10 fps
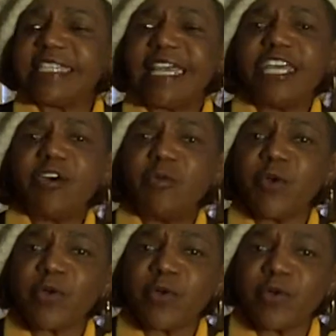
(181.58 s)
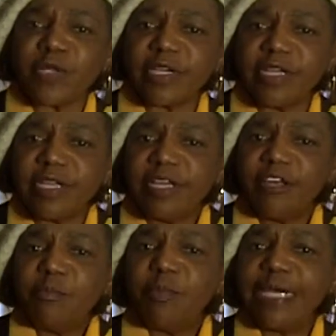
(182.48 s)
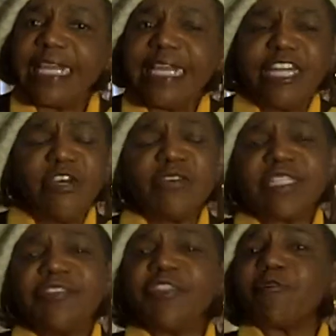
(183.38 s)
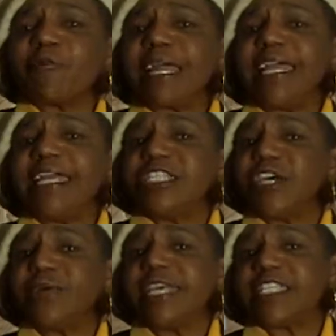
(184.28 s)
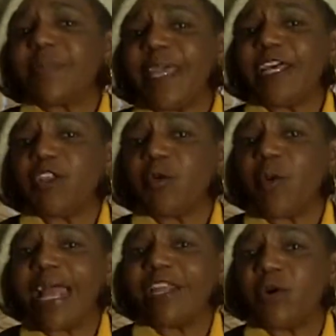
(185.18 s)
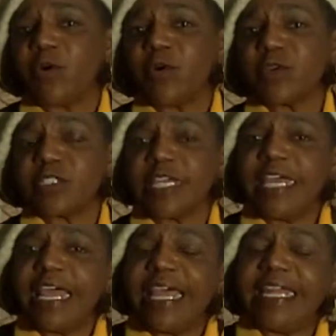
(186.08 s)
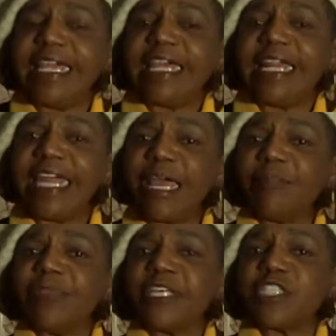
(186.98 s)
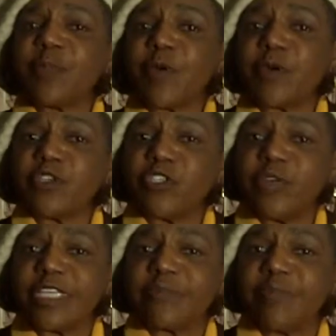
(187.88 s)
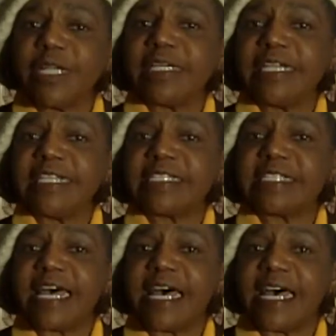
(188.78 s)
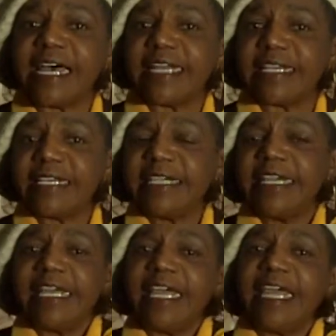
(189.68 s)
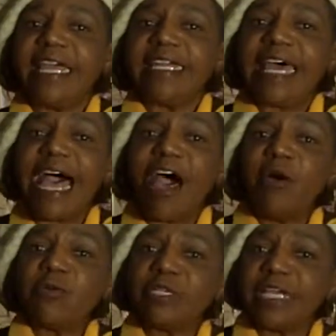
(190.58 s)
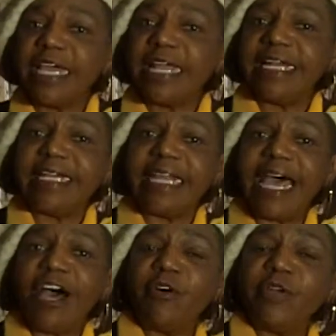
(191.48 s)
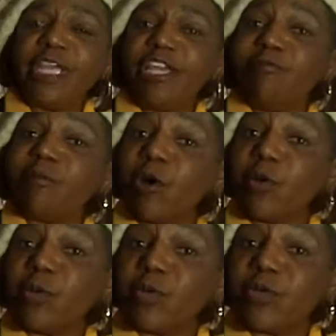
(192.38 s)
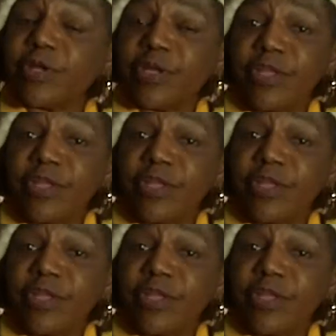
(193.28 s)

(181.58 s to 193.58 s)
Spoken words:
say a word, but he loosened the reins on his pale white horse, and he clamped the spurs to his bloodless side, and out and down he rode,